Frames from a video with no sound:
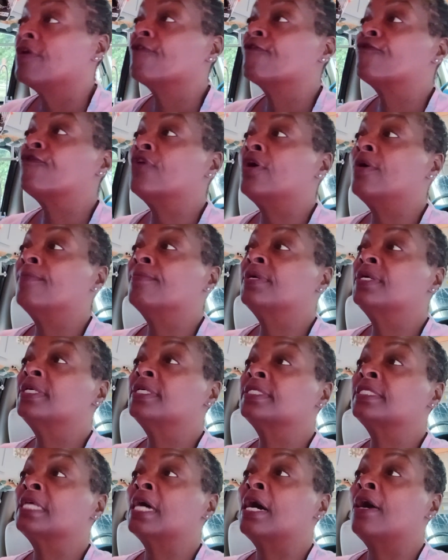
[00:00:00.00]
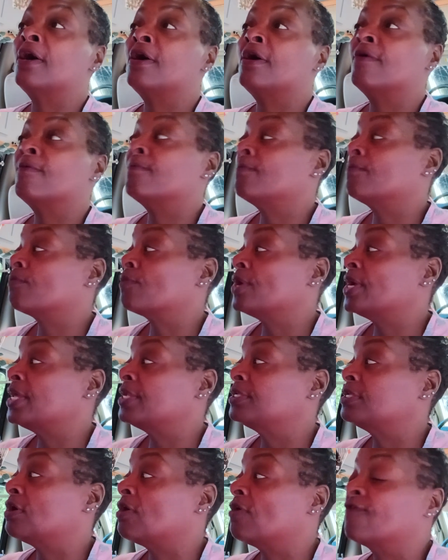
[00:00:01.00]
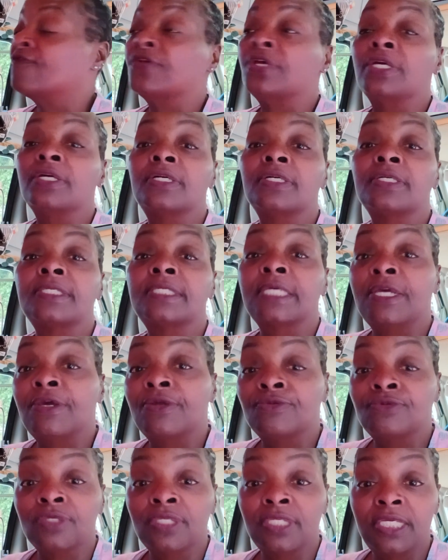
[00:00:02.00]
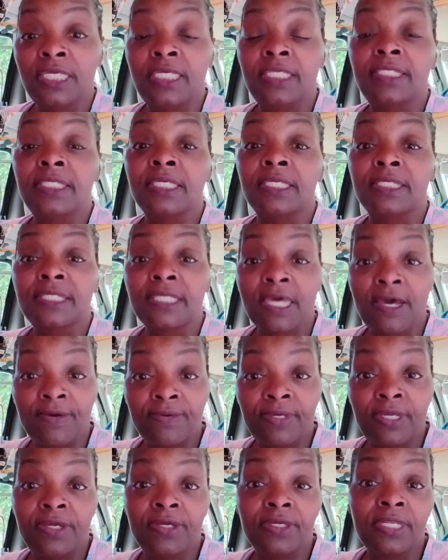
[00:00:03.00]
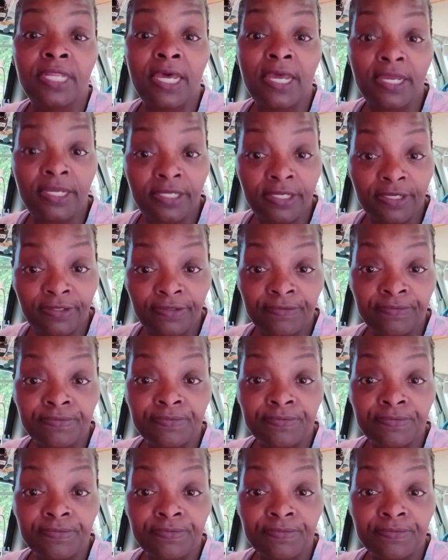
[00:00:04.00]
from Randolph and Cassandra Leaks in South Carolina.